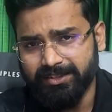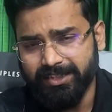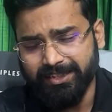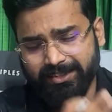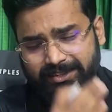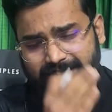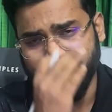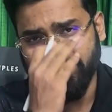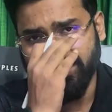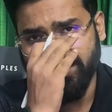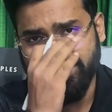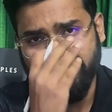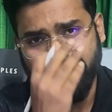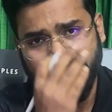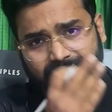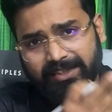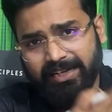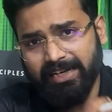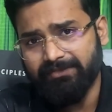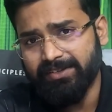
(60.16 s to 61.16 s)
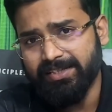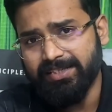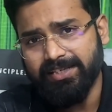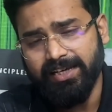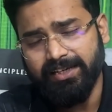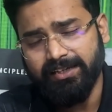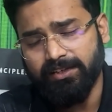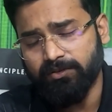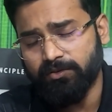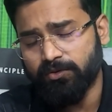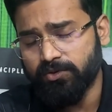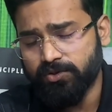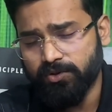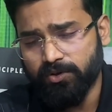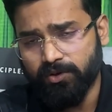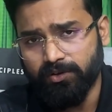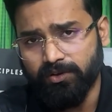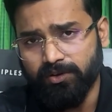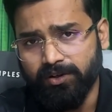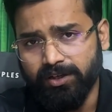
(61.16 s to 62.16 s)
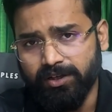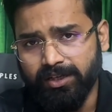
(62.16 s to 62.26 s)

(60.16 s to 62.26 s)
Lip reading: that is the classical Calvin cycle, goes on.